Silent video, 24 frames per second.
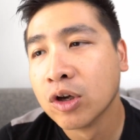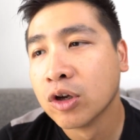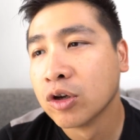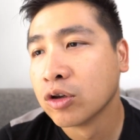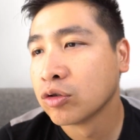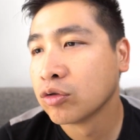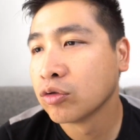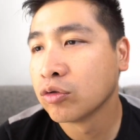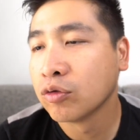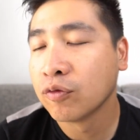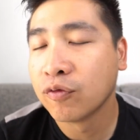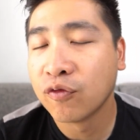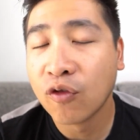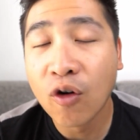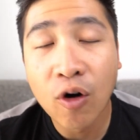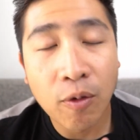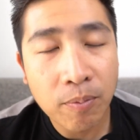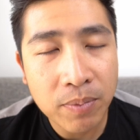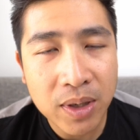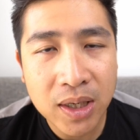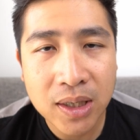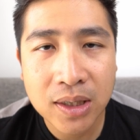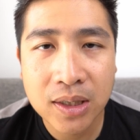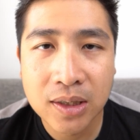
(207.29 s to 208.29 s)
So for
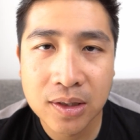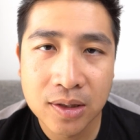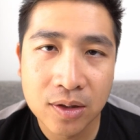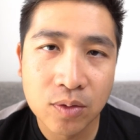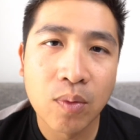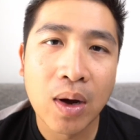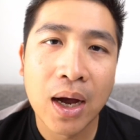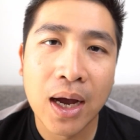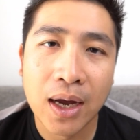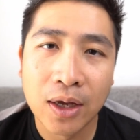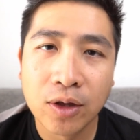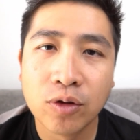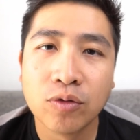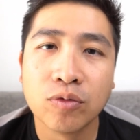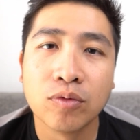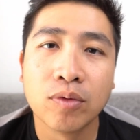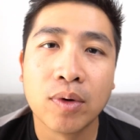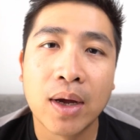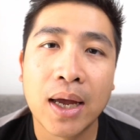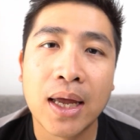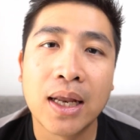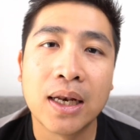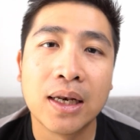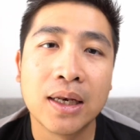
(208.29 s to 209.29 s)
me, this is what I
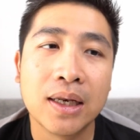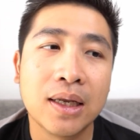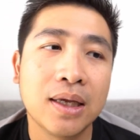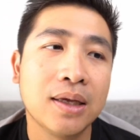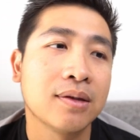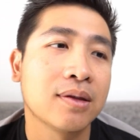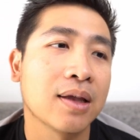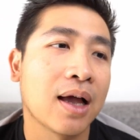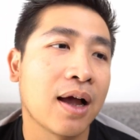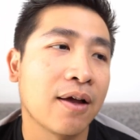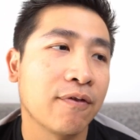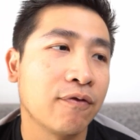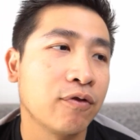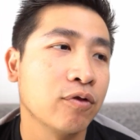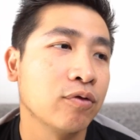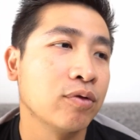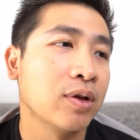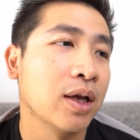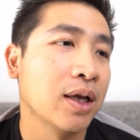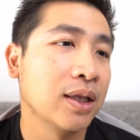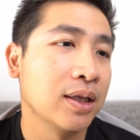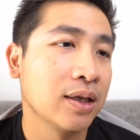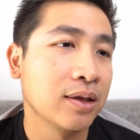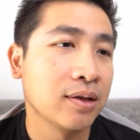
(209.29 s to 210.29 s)
do. At least I feel
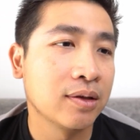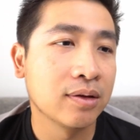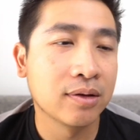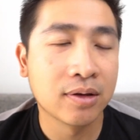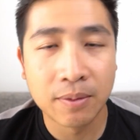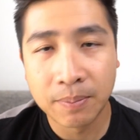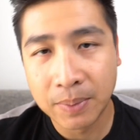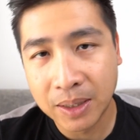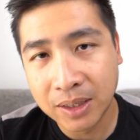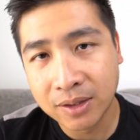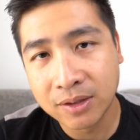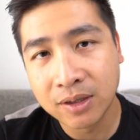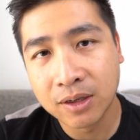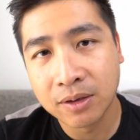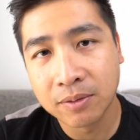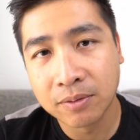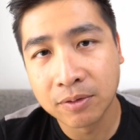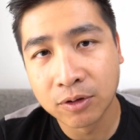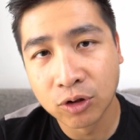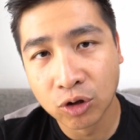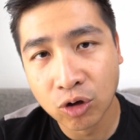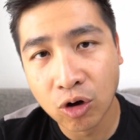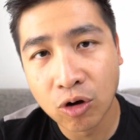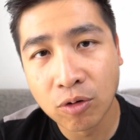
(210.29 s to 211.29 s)
that this is the basic
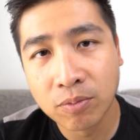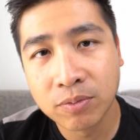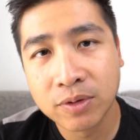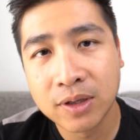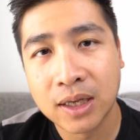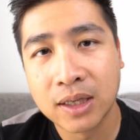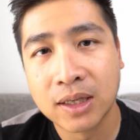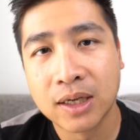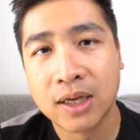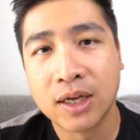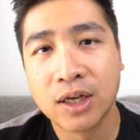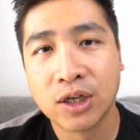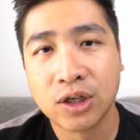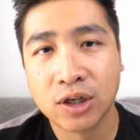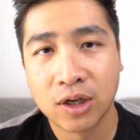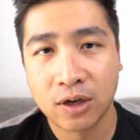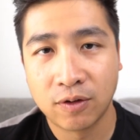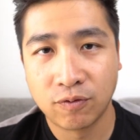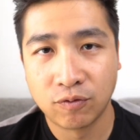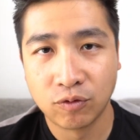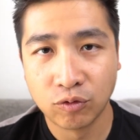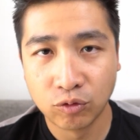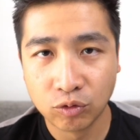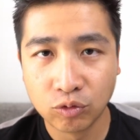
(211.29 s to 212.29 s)
norms that the agent
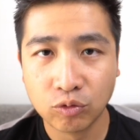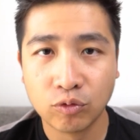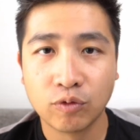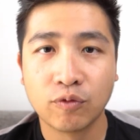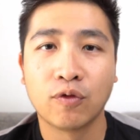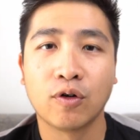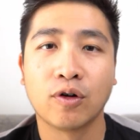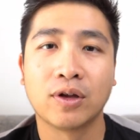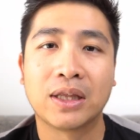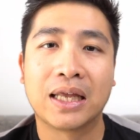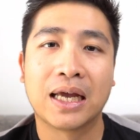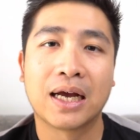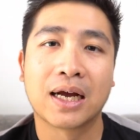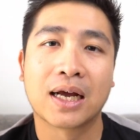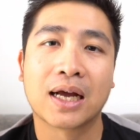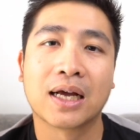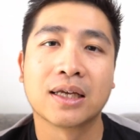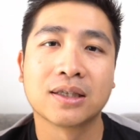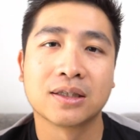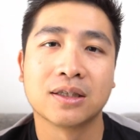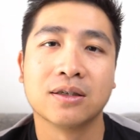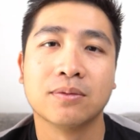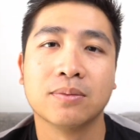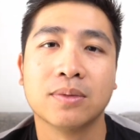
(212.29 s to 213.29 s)
have to do for their
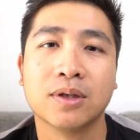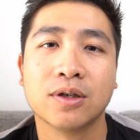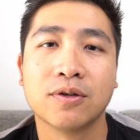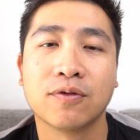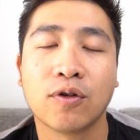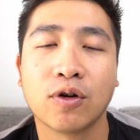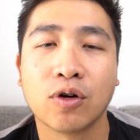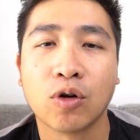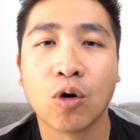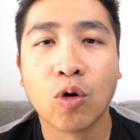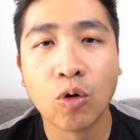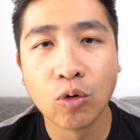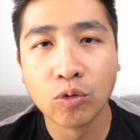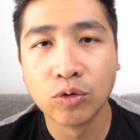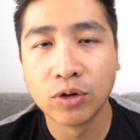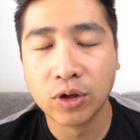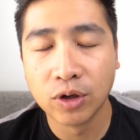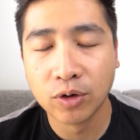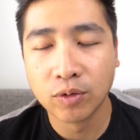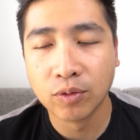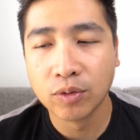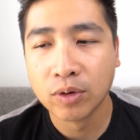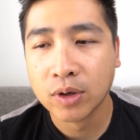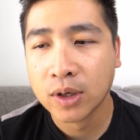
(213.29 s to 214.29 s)
customer for the whole
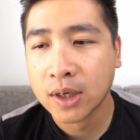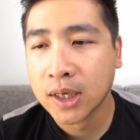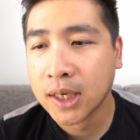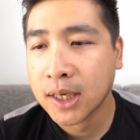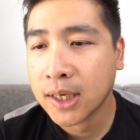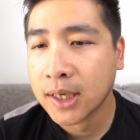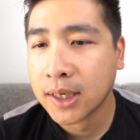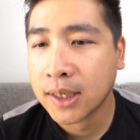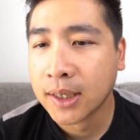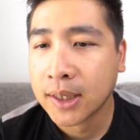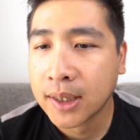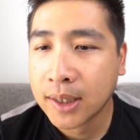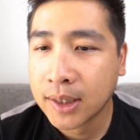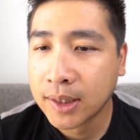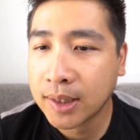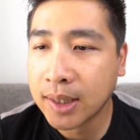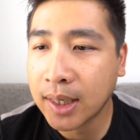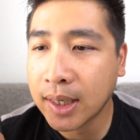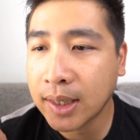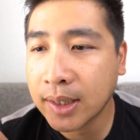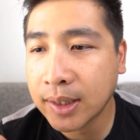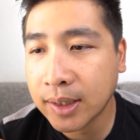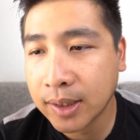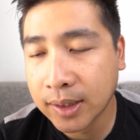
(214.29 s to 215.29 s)
deal.
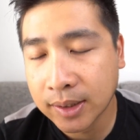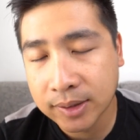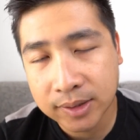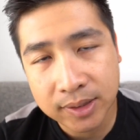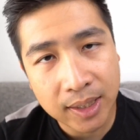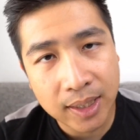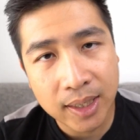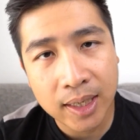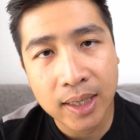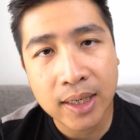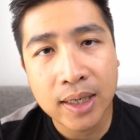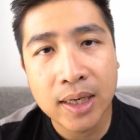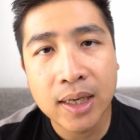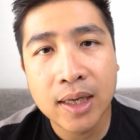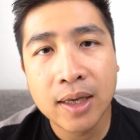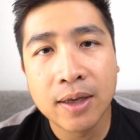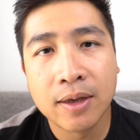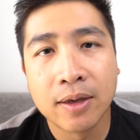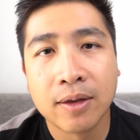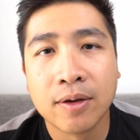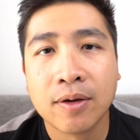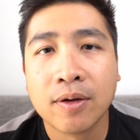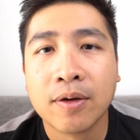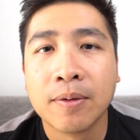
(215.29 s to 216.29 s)
Then
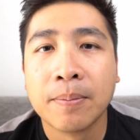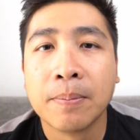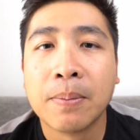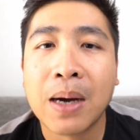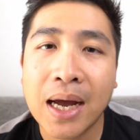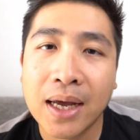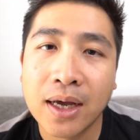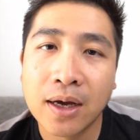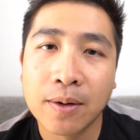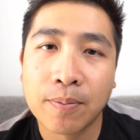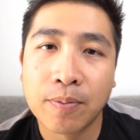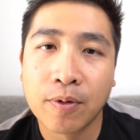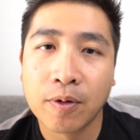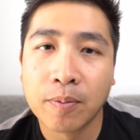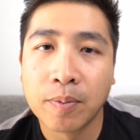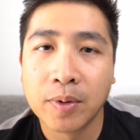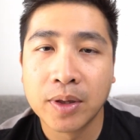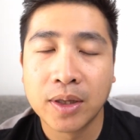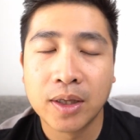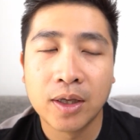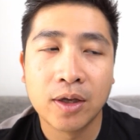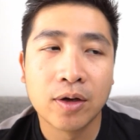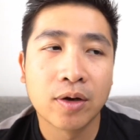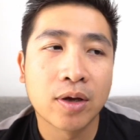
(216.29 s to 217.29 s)
secondly, buying a
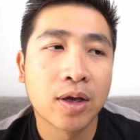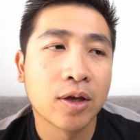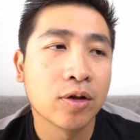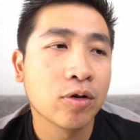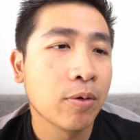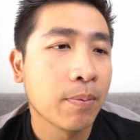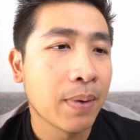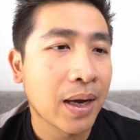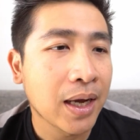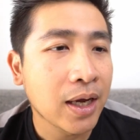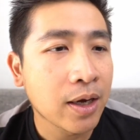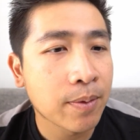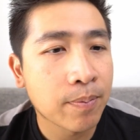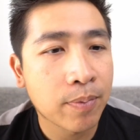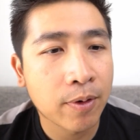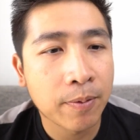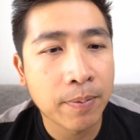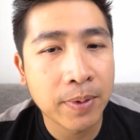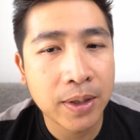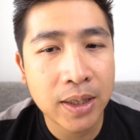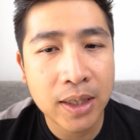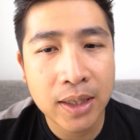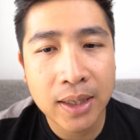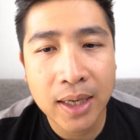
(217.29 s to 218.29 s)
property. Okay, so buying a
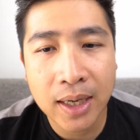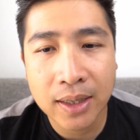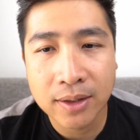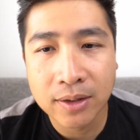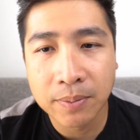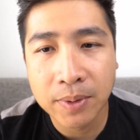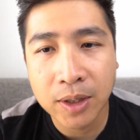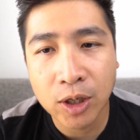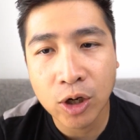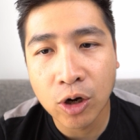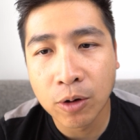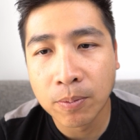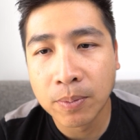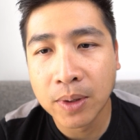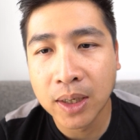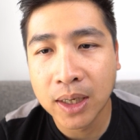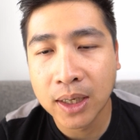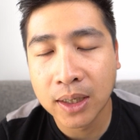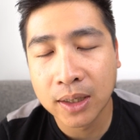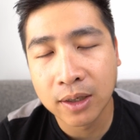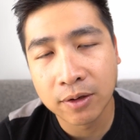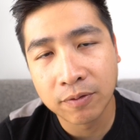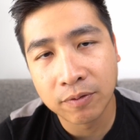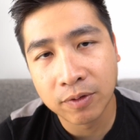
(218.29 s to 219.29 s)
property gets a bit
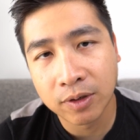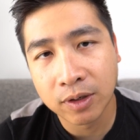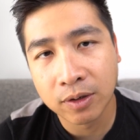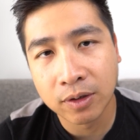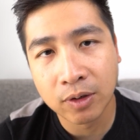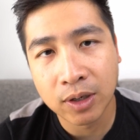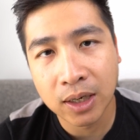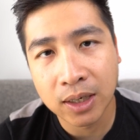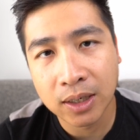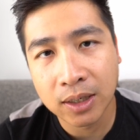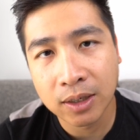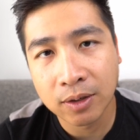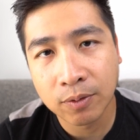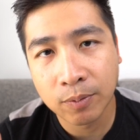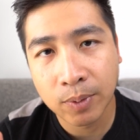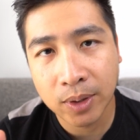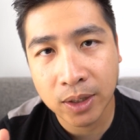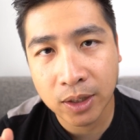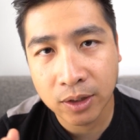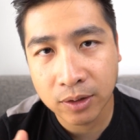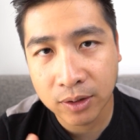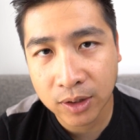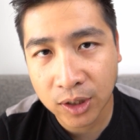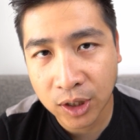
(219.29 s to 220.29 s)
complicated regarding
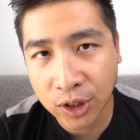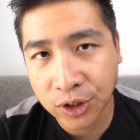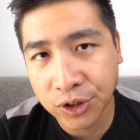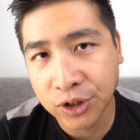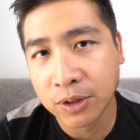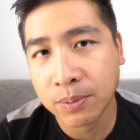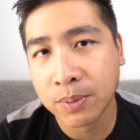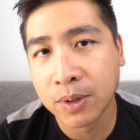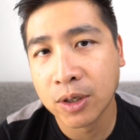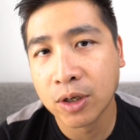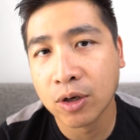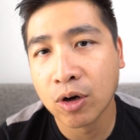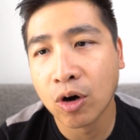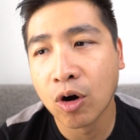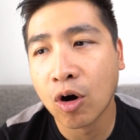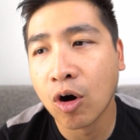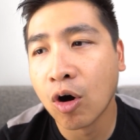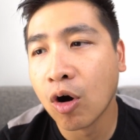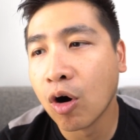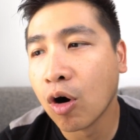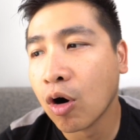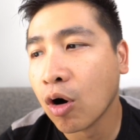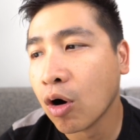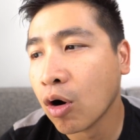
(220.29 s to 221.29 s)
whether it's a HDB
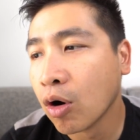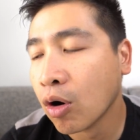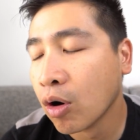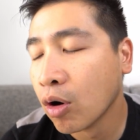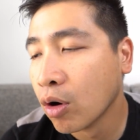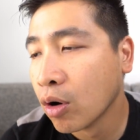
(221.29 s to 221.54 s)
or